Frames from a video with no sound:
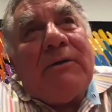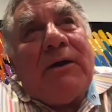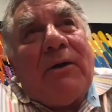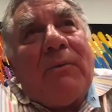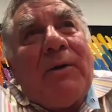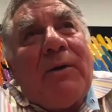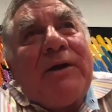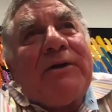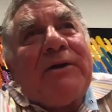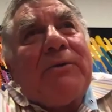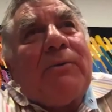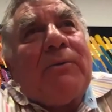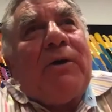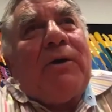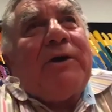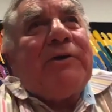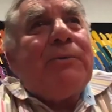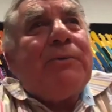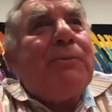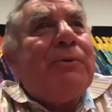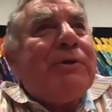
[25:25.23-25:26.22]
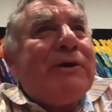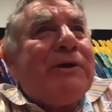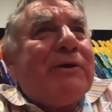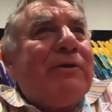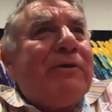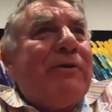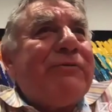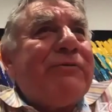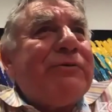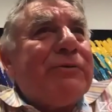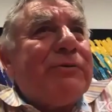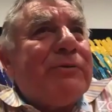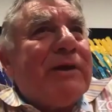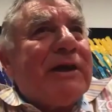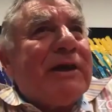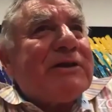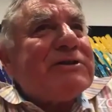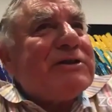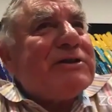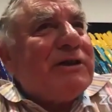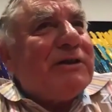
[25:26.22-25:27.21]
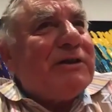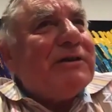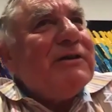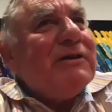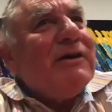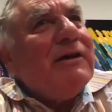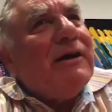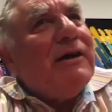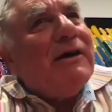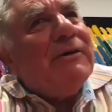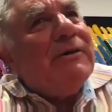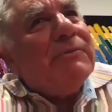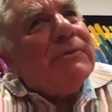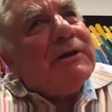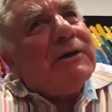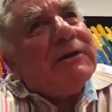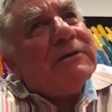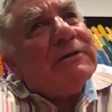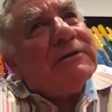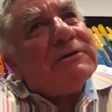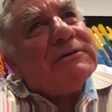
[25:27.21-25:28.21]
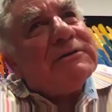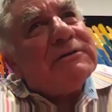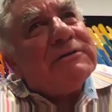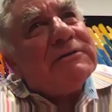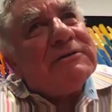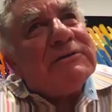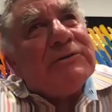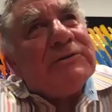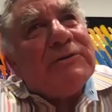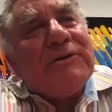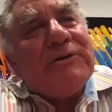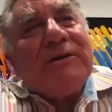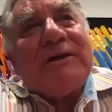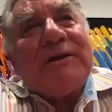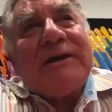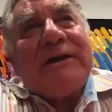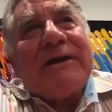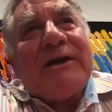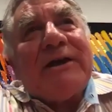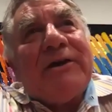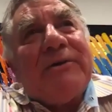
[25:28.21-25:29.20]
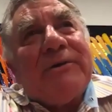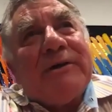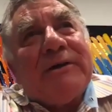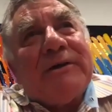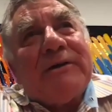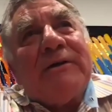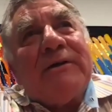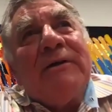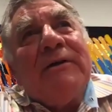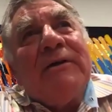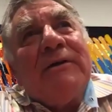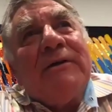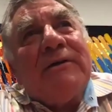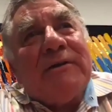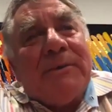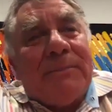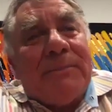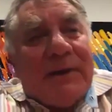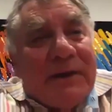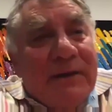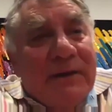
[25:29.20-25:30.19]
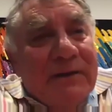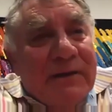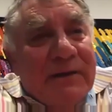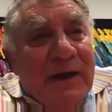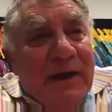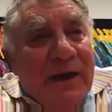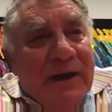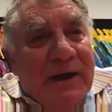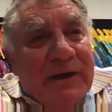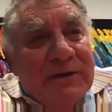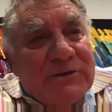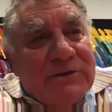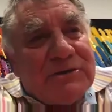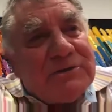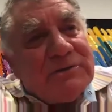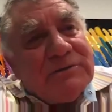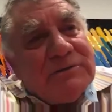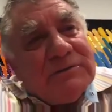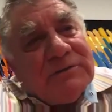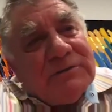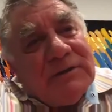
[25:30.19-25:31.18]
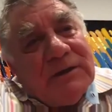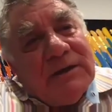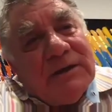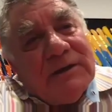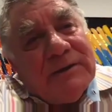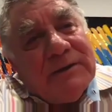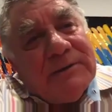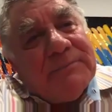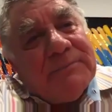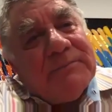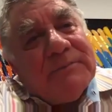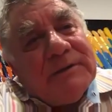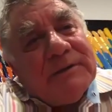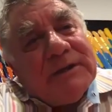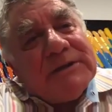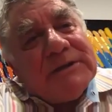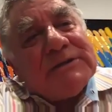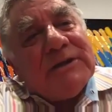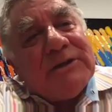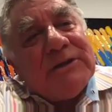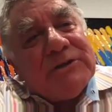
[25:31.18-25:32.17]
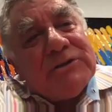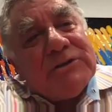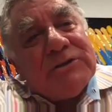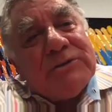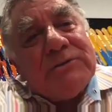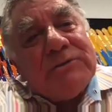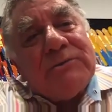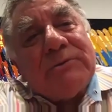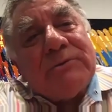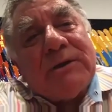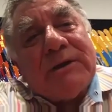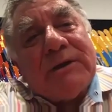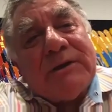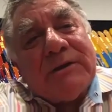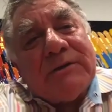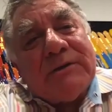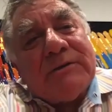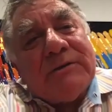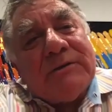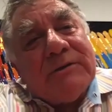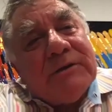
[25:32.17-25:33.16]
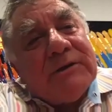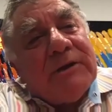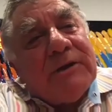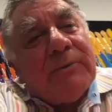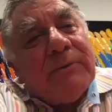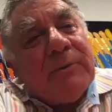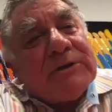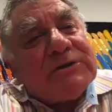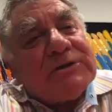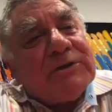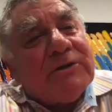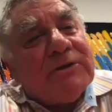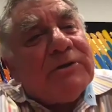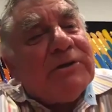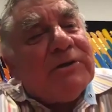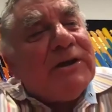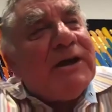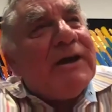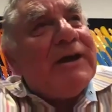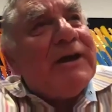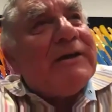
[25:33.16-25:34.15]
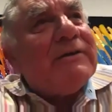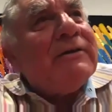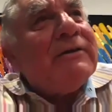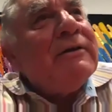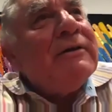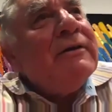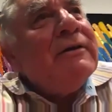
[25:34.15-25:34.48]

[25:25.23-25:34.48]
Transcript: wonder why you're putting it off till next year. I mean, the sooner you get going, the better. Age is an issue, and that once you're 38,